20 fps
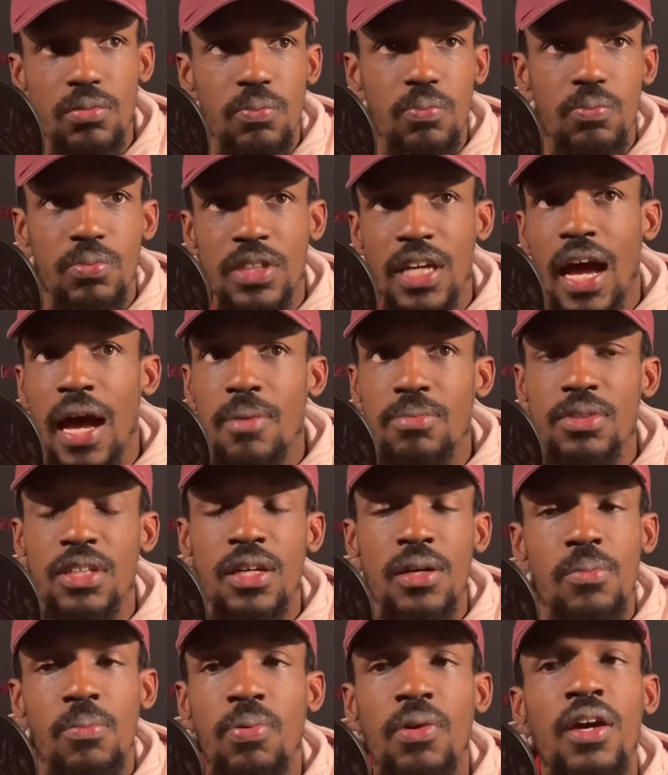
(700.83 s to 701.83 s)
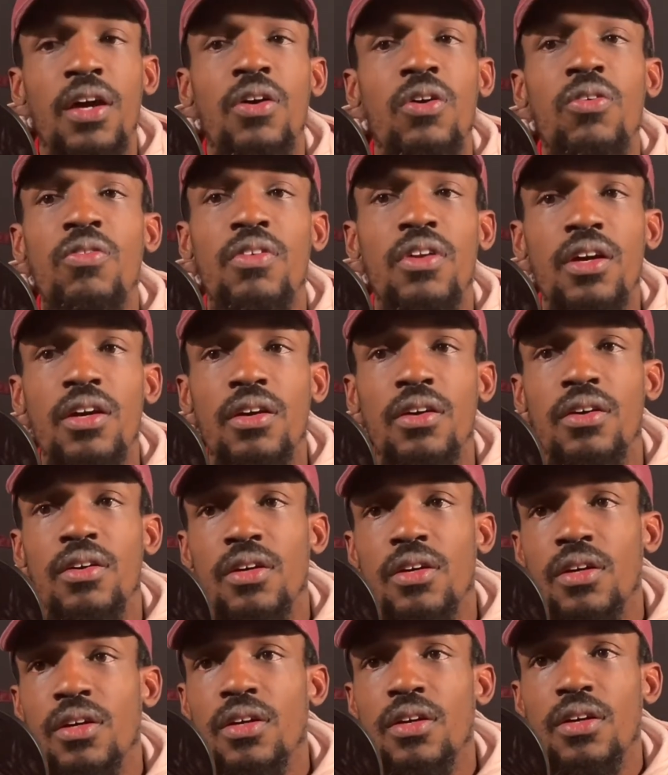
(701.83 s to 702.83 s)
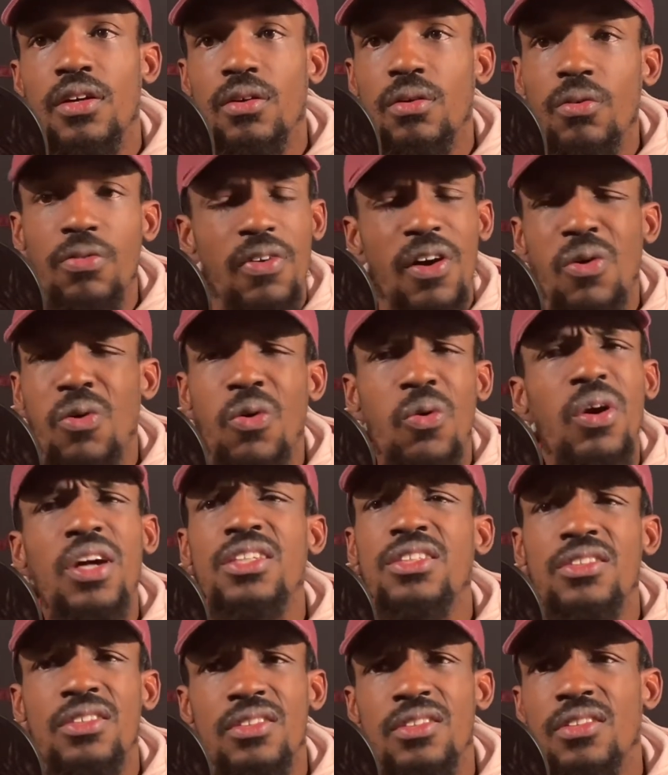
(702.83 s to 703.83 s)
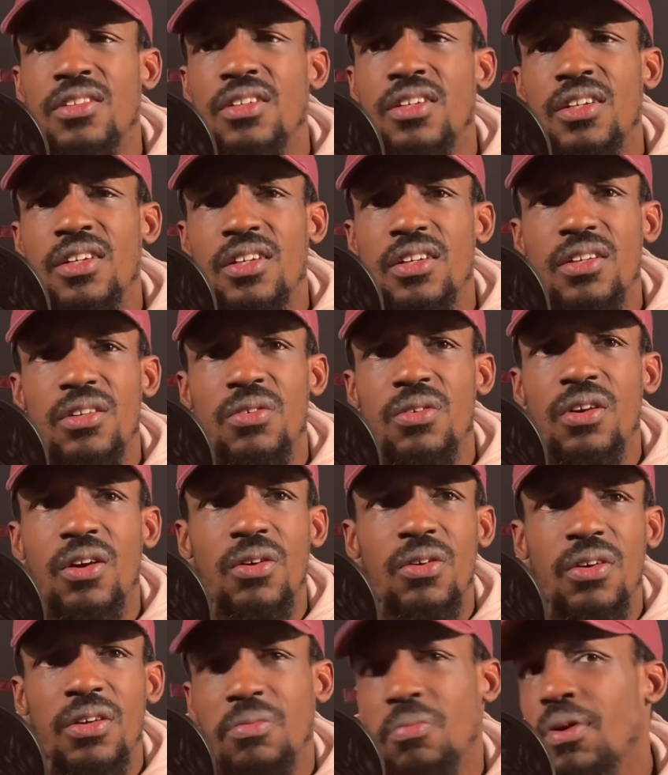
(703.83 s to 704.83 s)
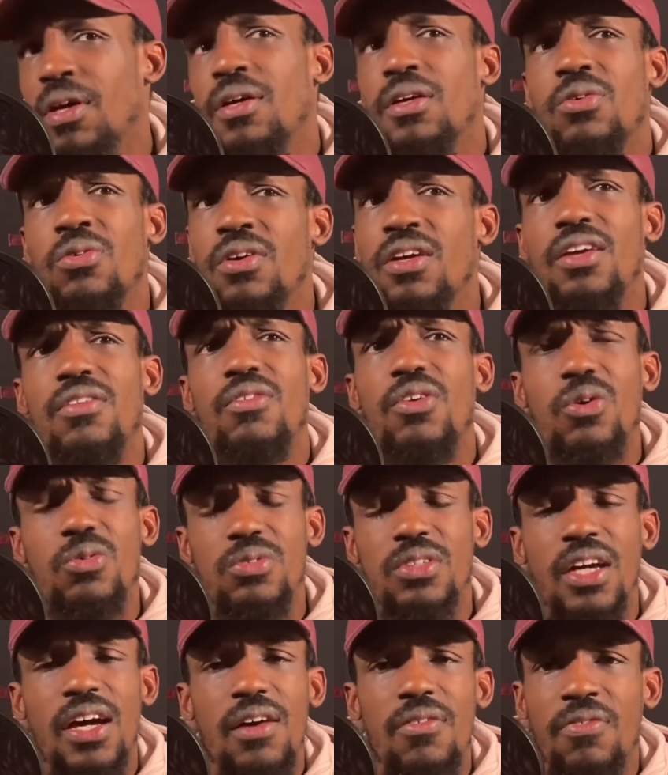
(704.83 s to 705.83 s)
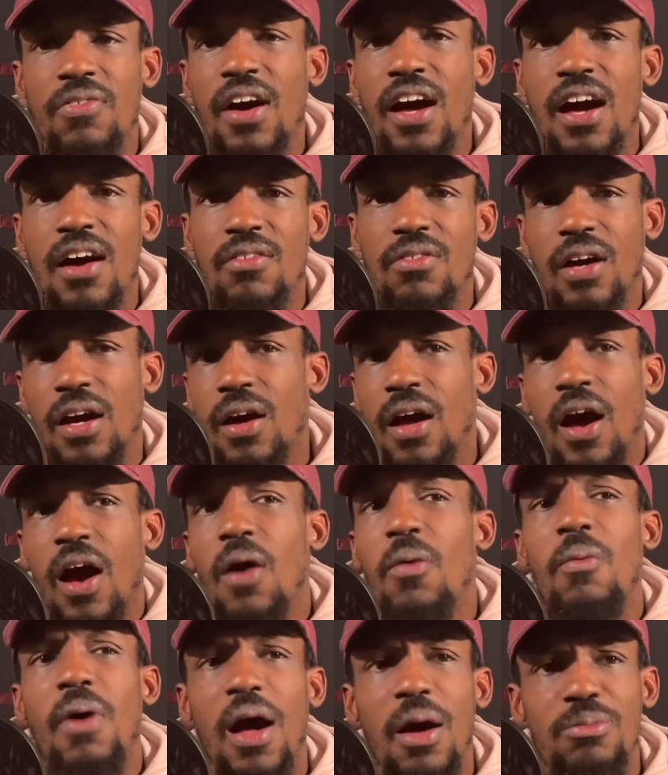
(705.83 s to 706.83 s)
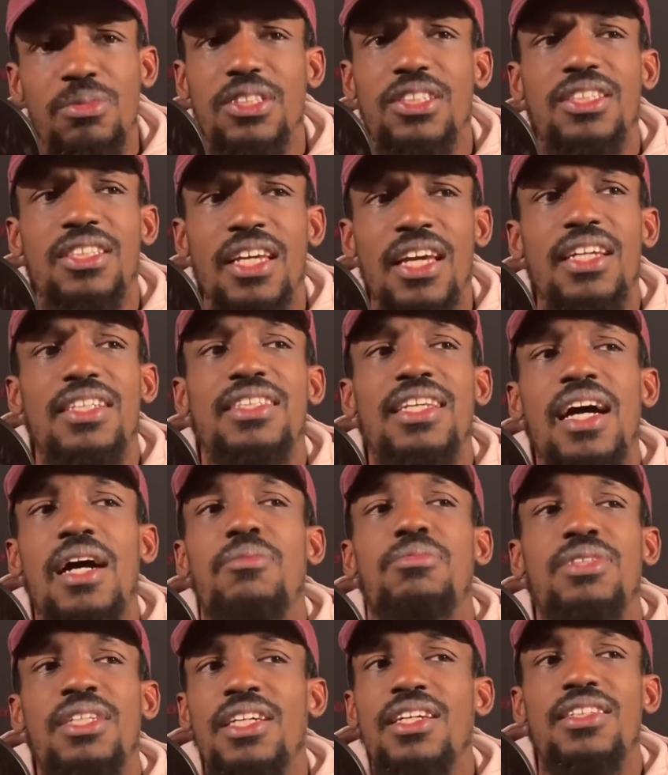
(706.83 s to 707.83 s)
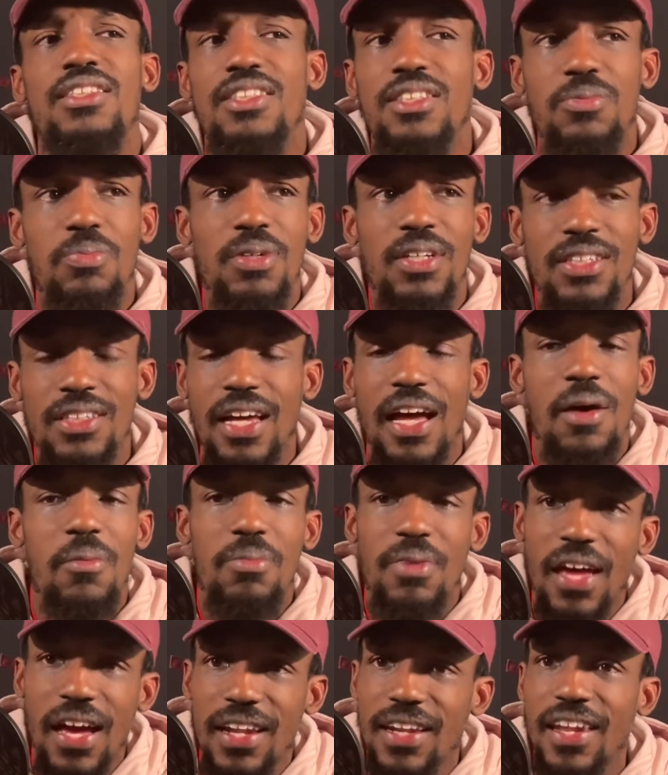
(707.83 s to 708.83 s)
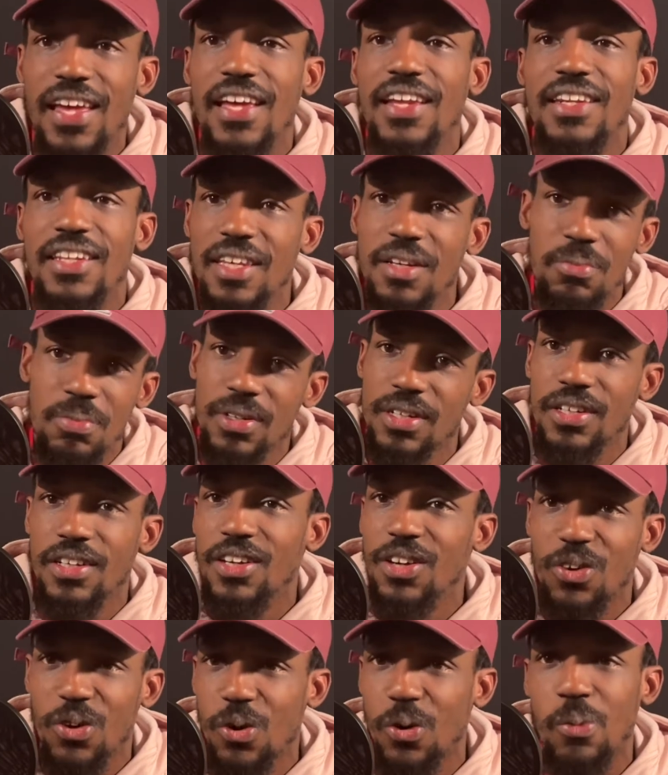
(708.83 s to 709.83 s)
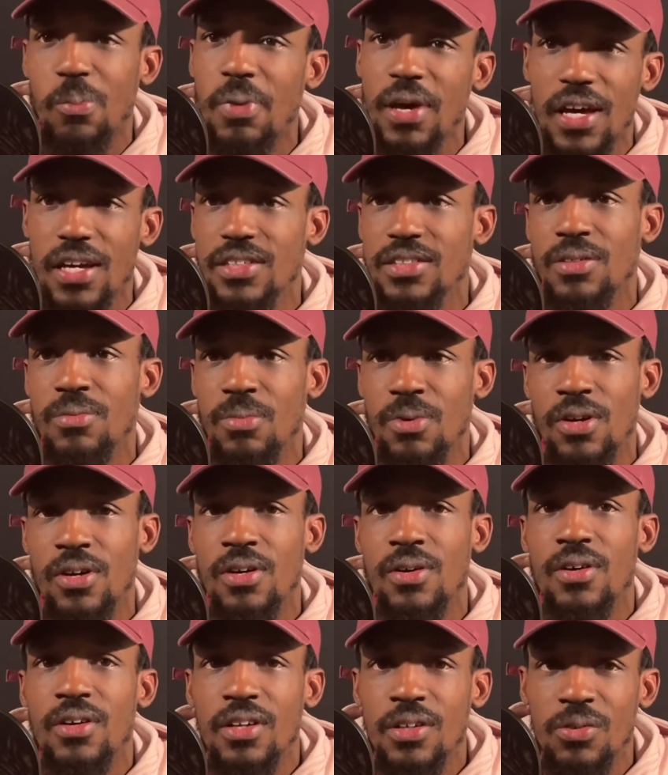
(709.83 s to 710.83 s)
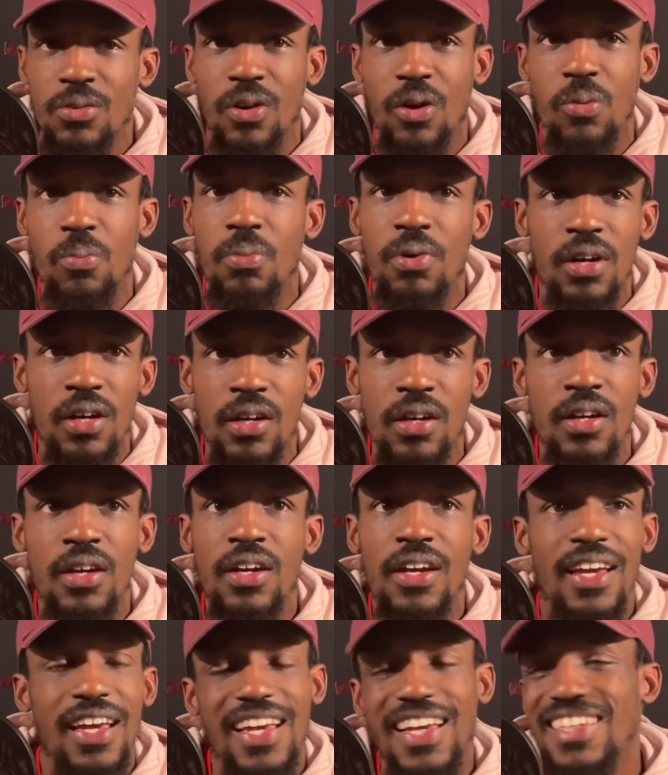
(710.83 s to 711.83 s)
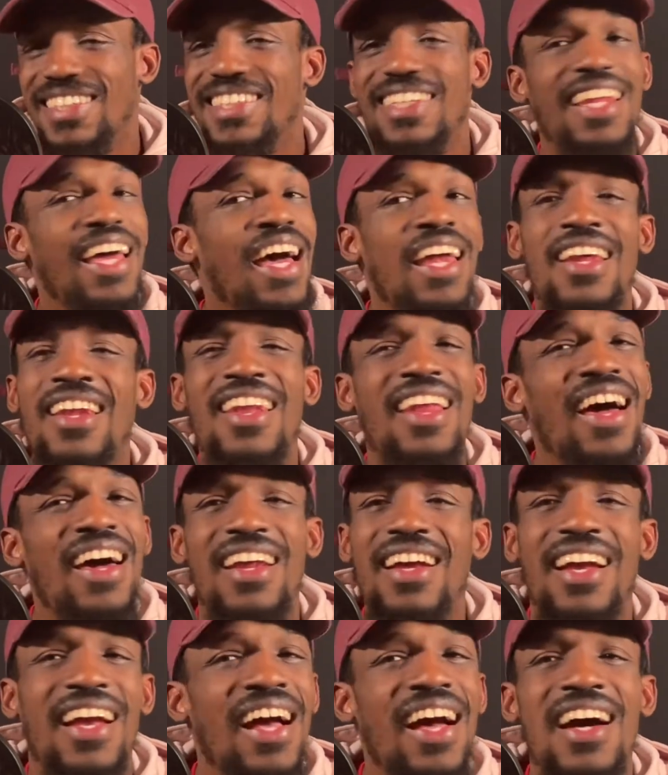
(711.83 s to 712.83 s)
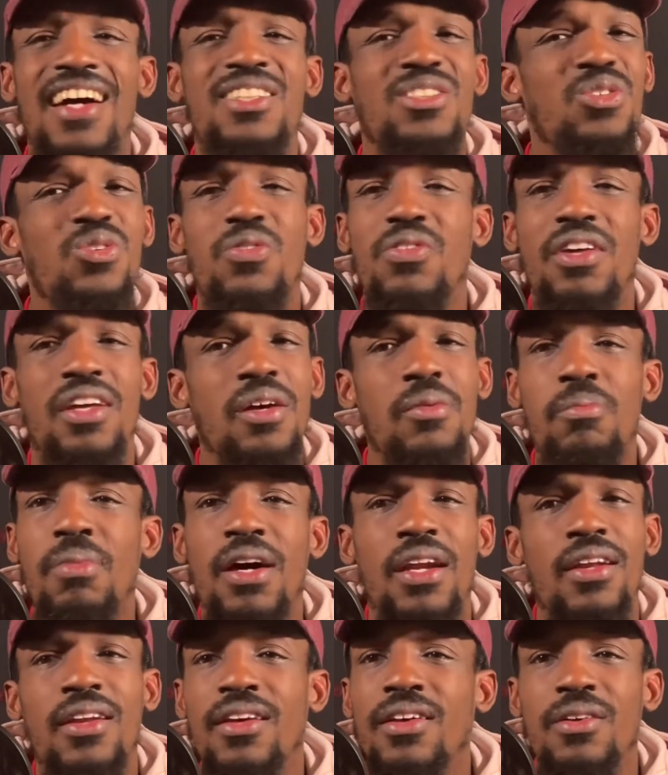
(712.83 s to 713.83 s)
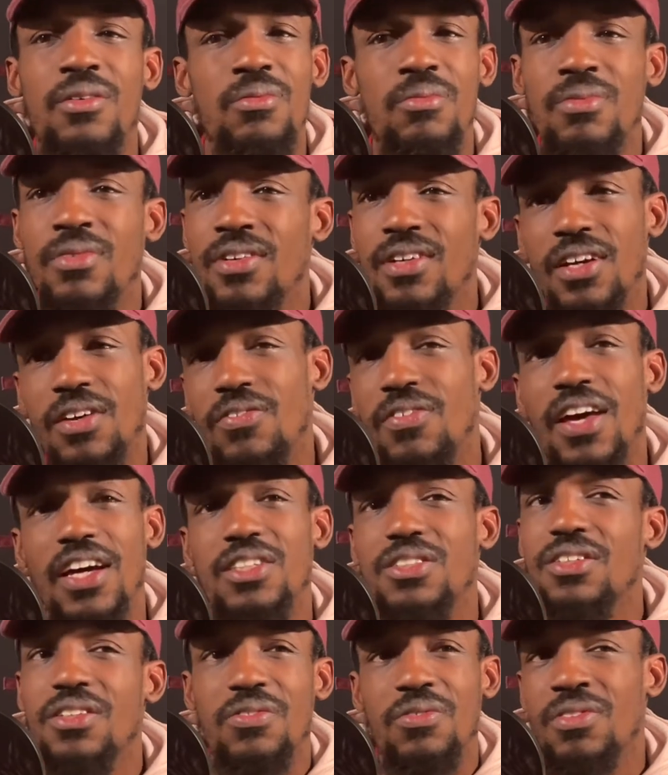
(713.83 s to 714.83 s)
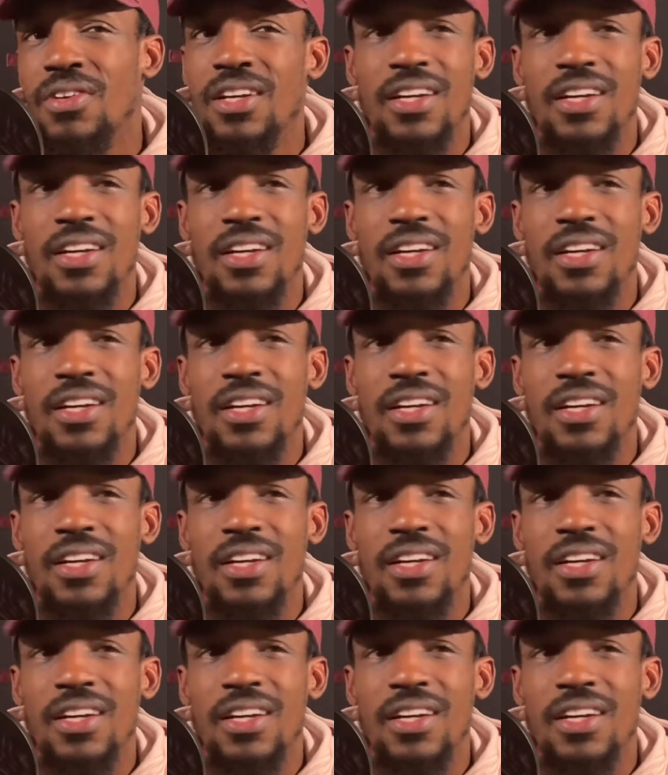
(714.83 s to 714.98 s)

top 10 player over there, without question. You know, maybe you can even go top 5. I'm just saying top 10 just because I'm not that deep in the Euro basketball, you know. But it's not a lot of guys over there better than him.